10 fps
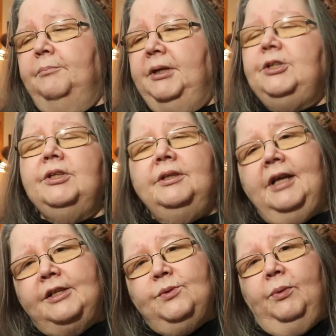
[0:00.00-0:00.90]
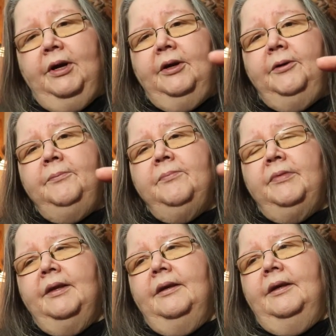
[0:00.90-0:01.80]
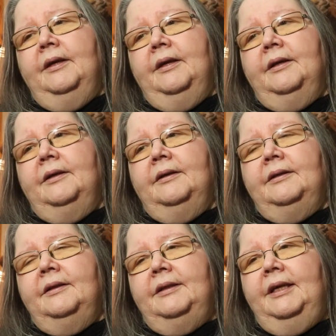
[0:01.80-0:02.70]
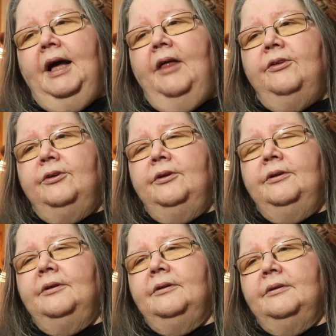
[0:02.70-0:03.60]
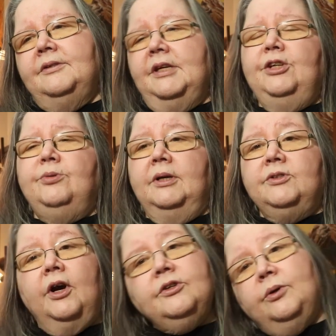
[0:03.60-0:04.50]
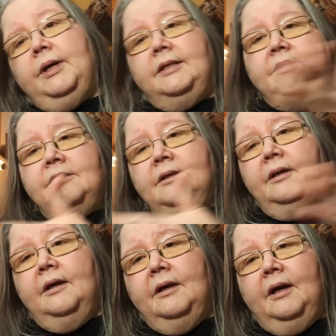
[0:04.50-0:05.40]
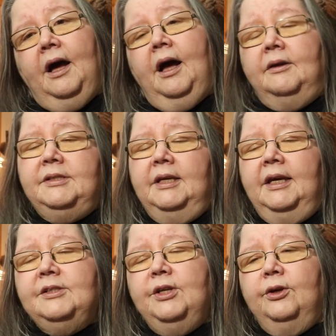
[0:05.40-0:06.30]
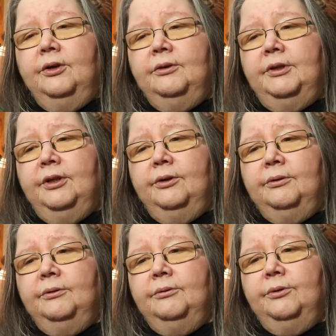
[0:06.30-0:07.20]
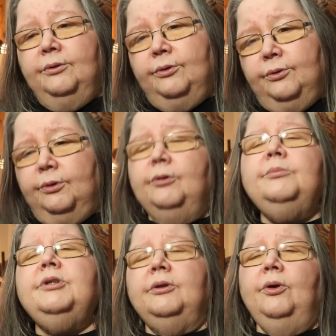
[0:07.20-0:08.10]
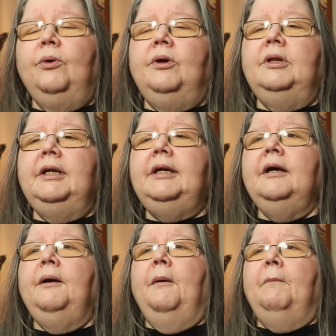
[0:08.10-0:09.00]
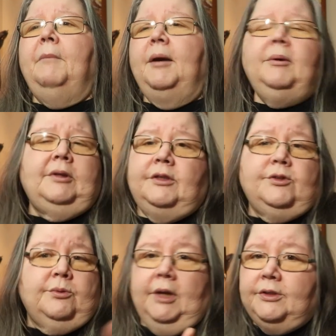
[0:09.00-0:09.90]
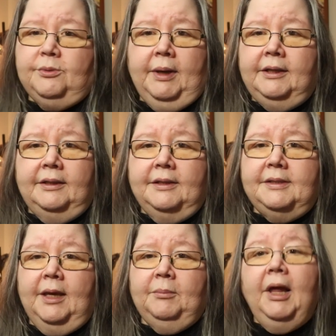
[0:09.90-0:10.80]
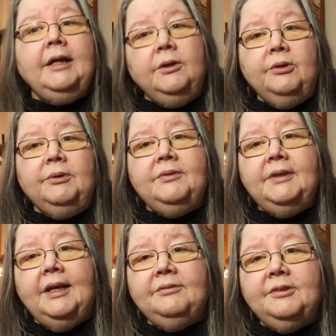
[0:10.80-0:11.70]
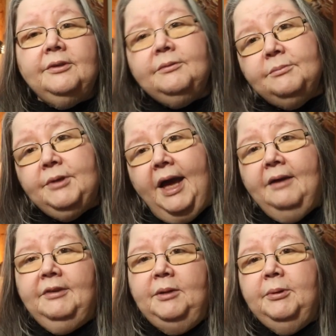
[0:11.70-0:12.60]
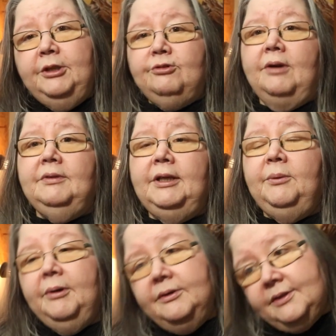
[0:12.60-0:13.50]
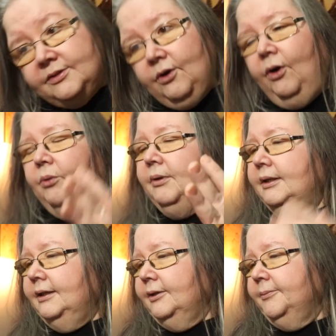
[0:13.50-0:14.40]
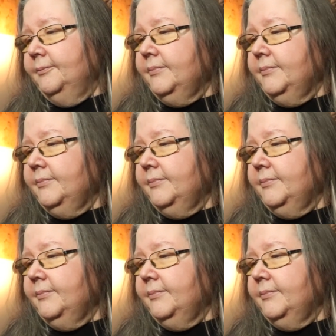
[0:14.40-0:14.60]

Beach, that's where the other ski trails are. So it's seeing as they're groomed locally, but it's right in the same line. You don't even have to have anybody travel anywhere else. It's all right there,